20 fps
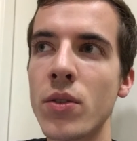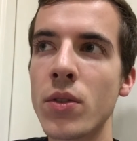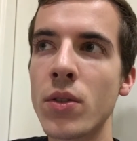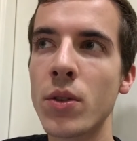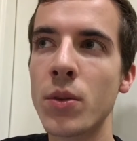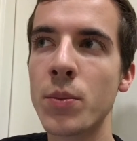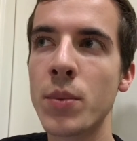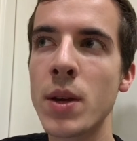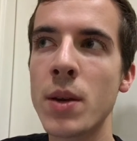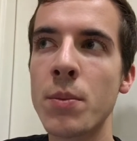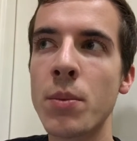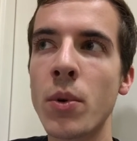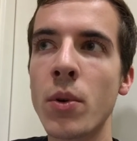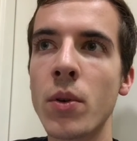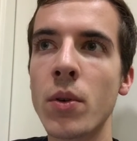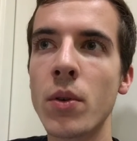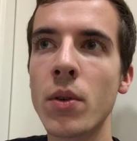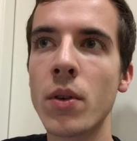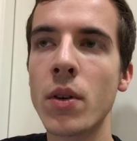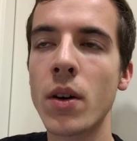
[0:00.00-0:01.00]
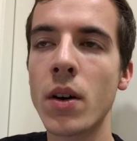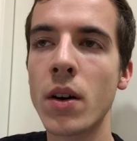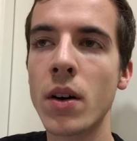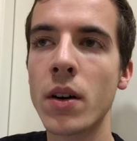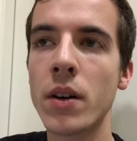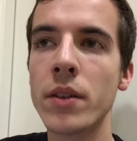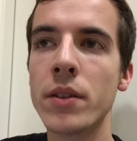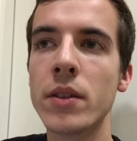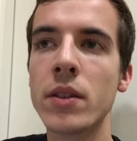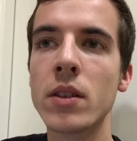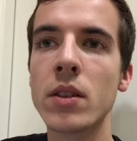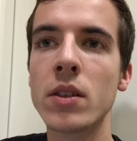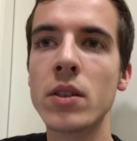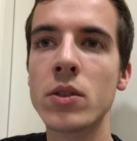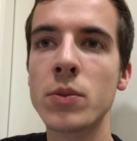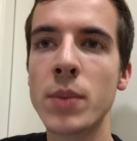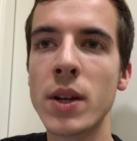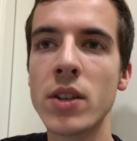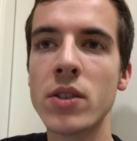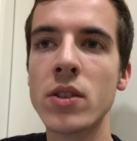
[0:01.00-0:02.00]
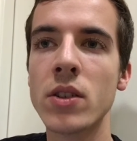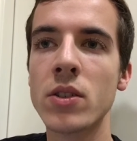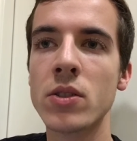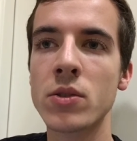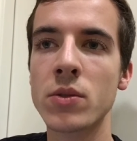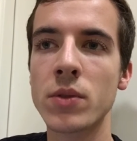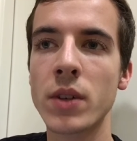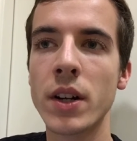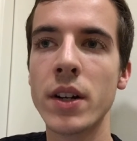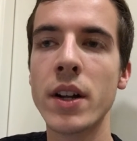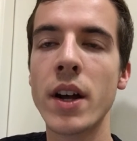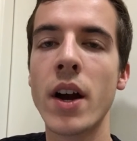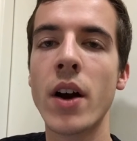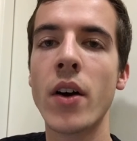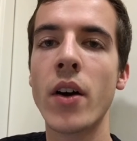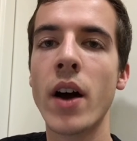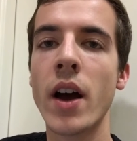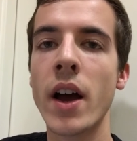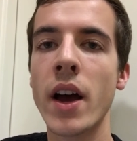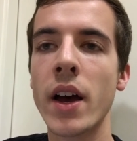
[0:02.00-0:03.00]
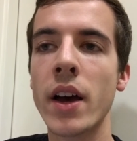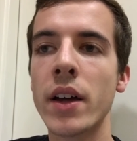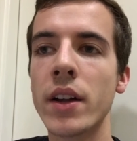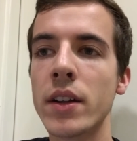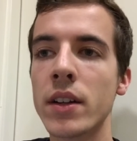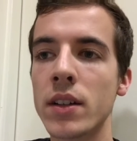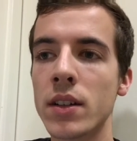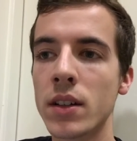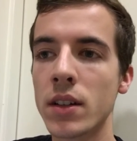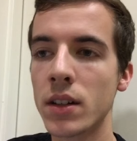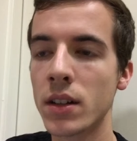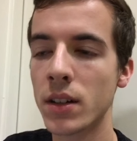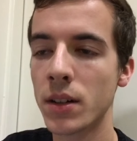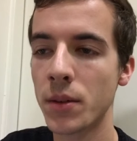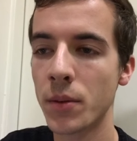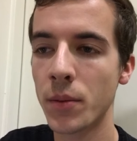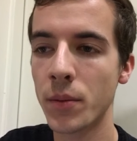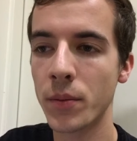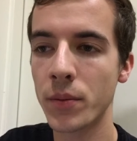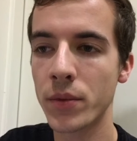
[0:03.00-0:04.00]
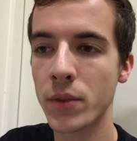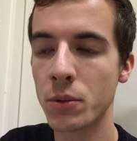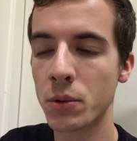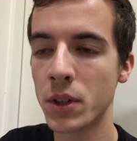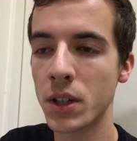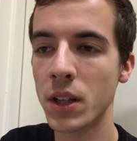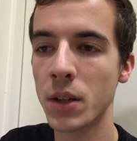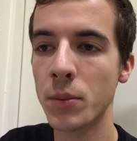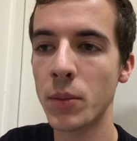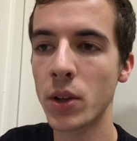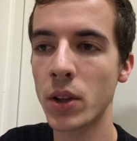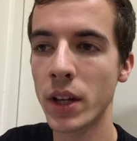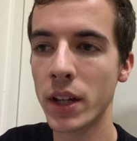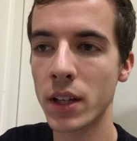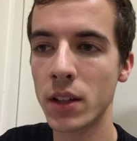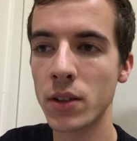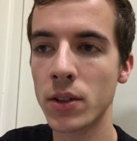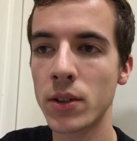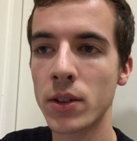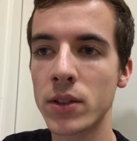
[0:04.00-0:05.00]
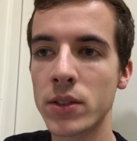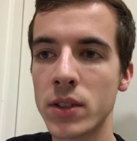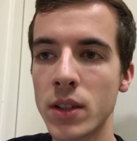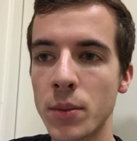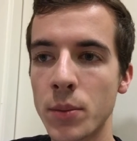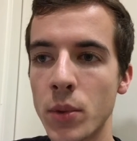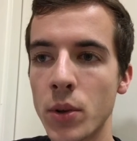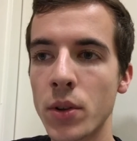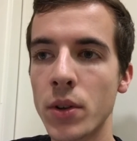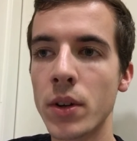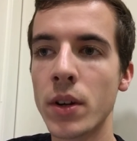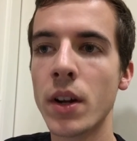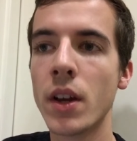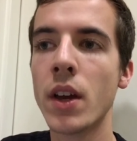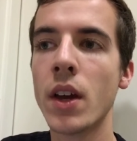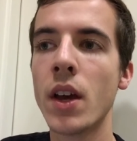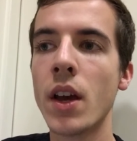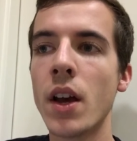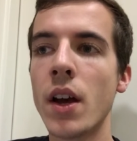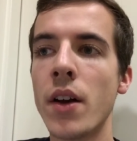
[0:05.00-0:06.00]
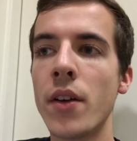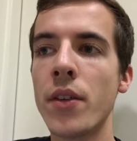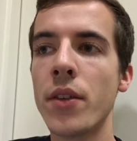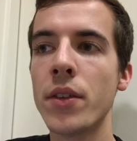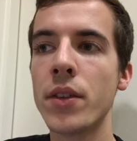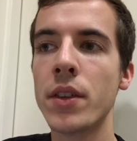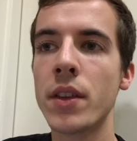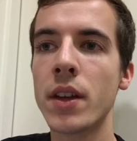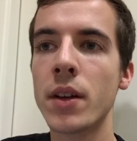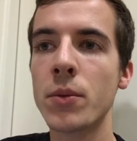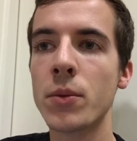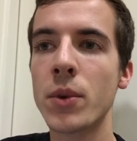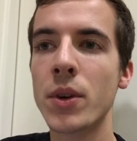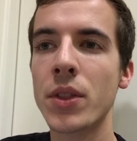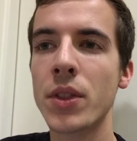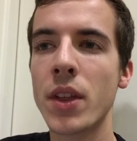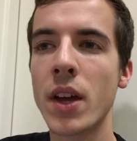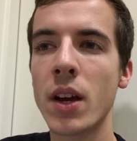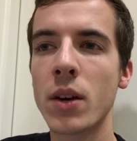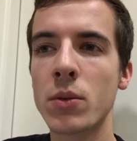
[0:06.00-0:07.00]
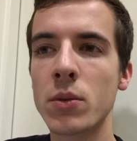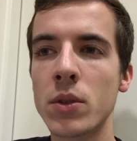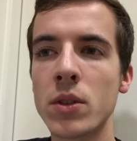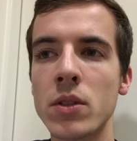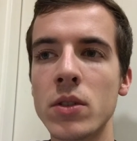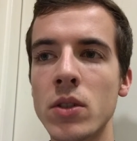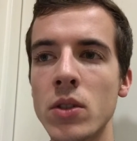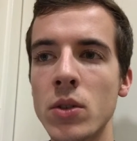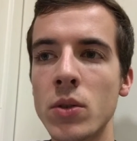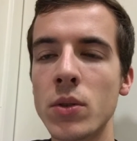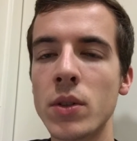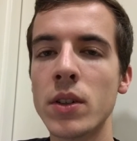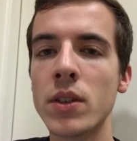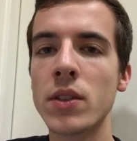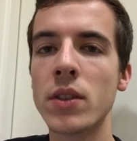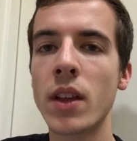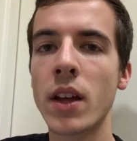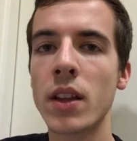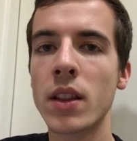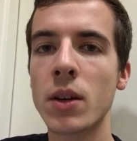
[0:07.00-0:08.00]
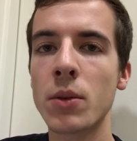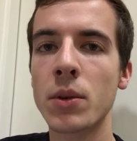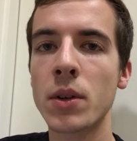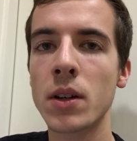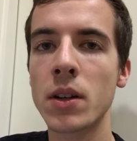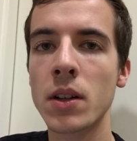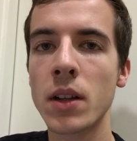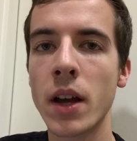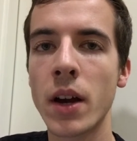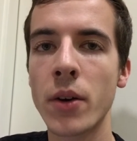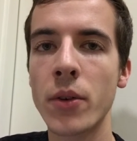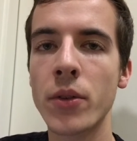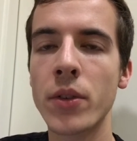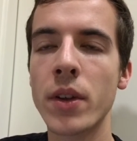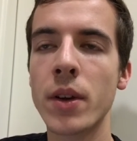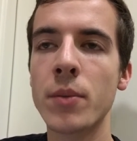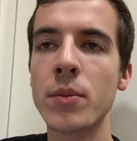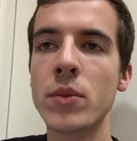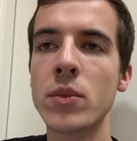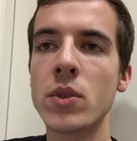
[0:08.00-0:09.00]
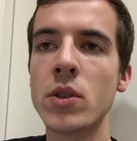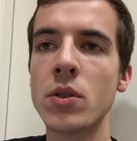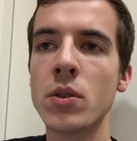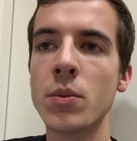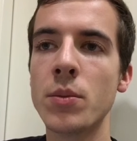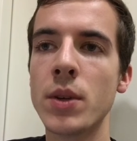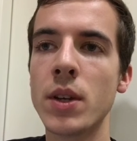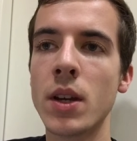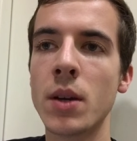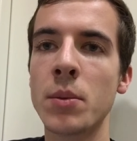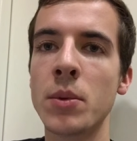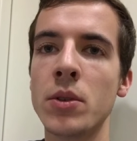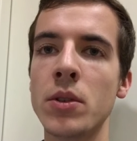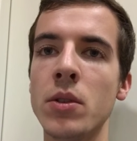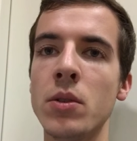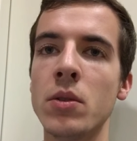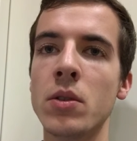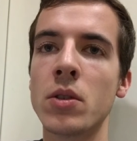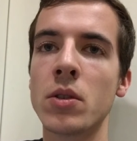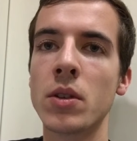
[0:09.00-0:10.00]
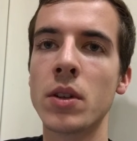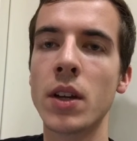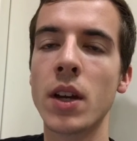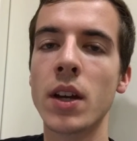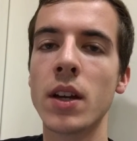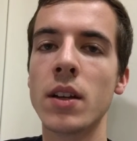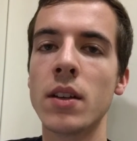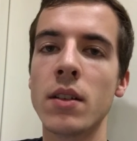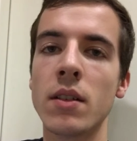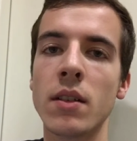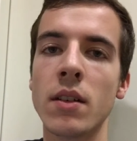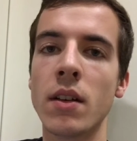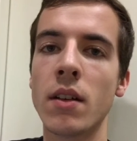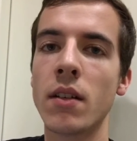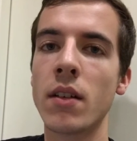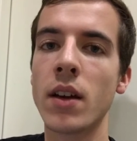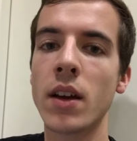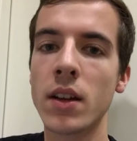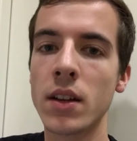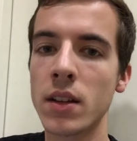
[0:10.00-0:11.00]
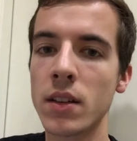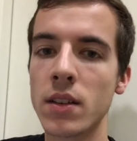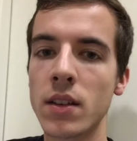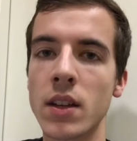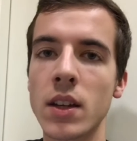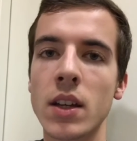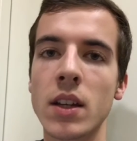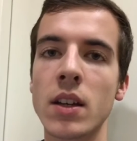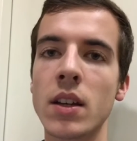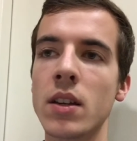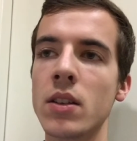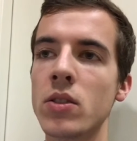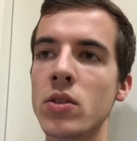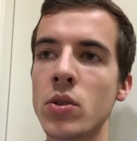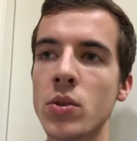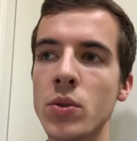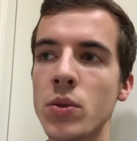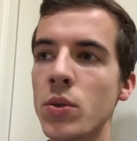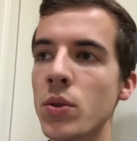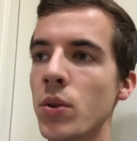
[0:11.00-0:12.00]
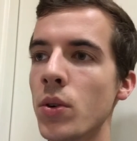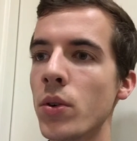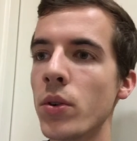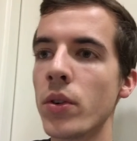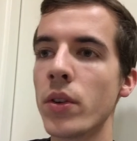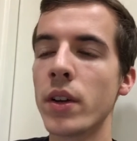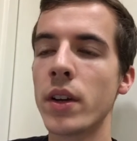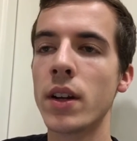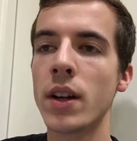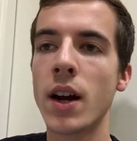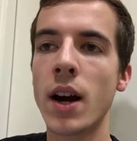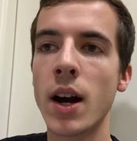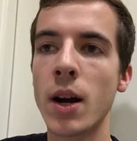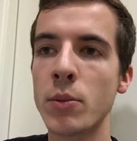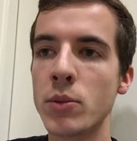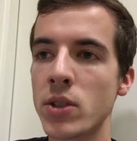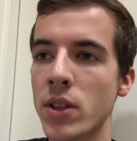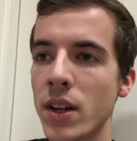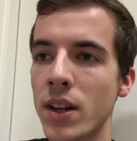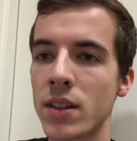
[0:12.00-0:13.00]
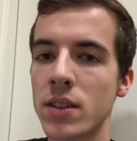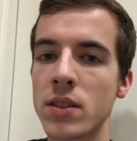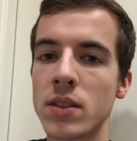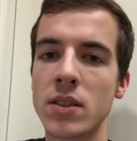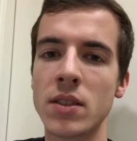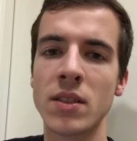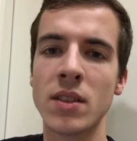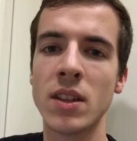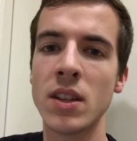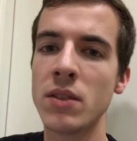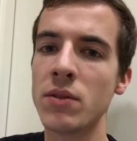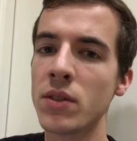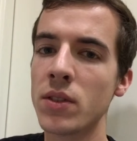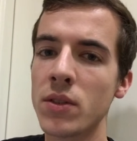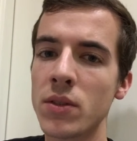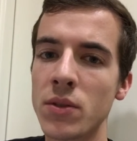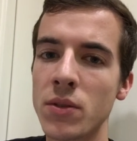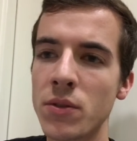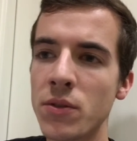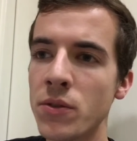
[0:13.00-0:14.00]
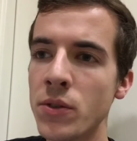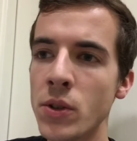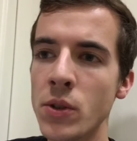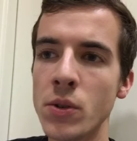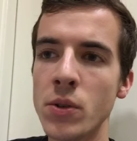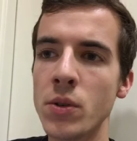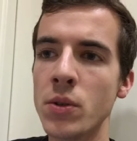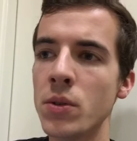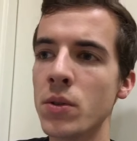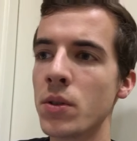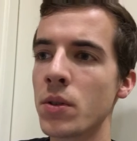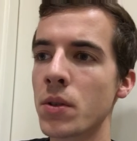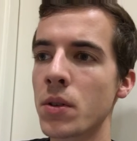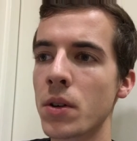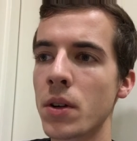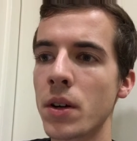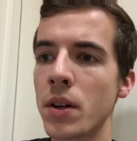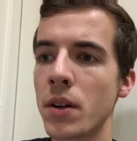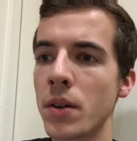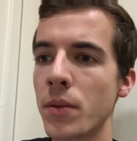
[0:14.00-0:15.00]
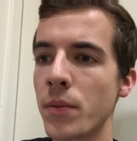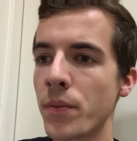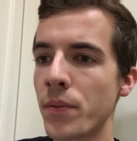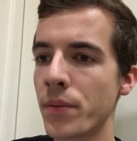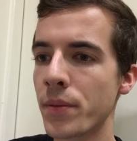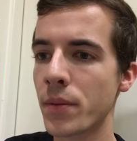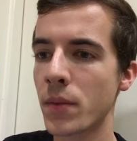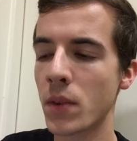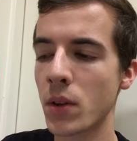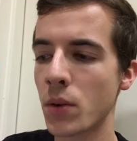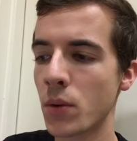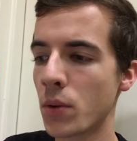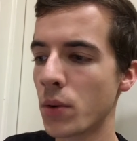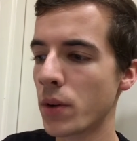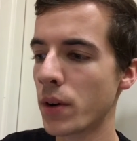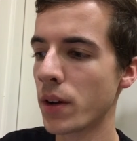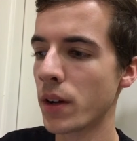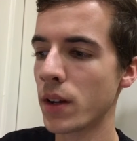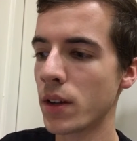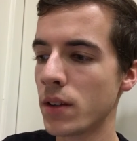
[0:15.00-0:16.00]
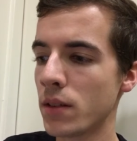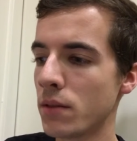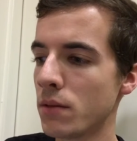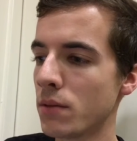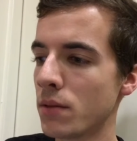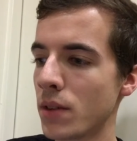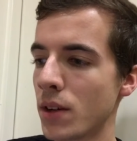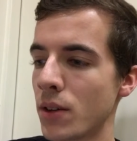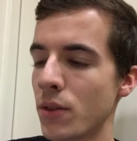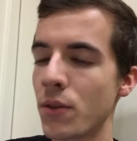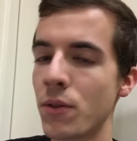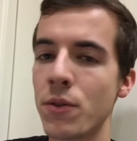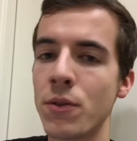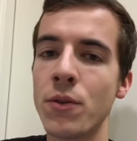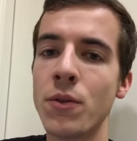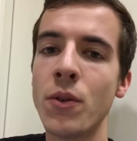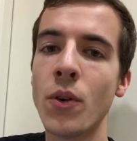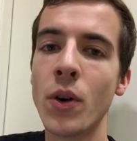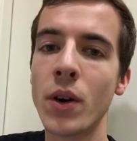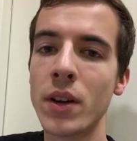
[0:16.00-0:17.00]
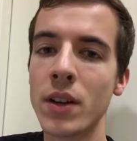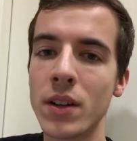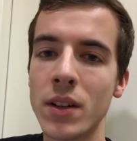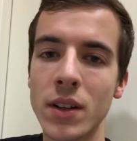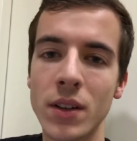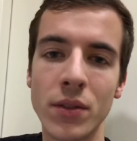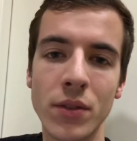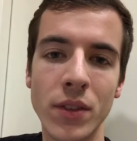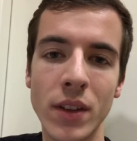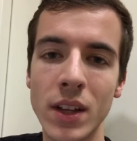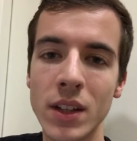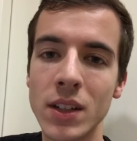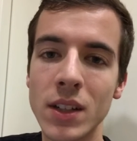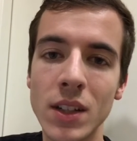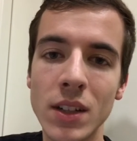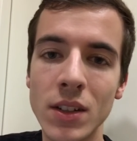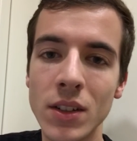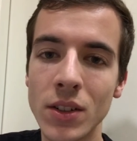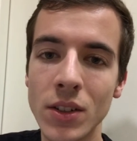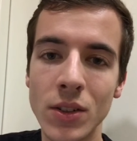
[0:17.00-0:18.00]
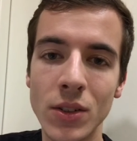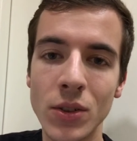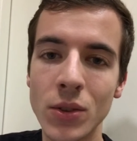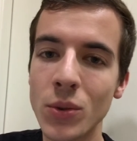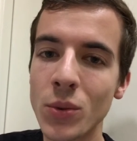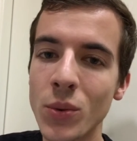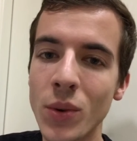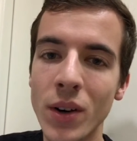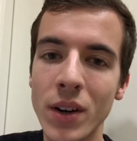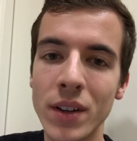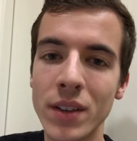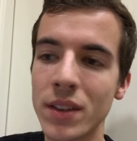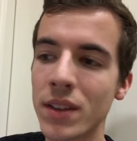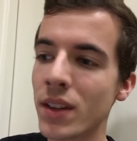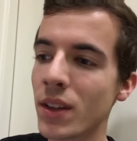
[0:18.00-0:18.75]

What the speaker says: the people on the space station right now had a 3D molecular assembler, then what that would do is that they would allow them to be able to create anything, a tool, an object, even food or a foot if they needed a new one.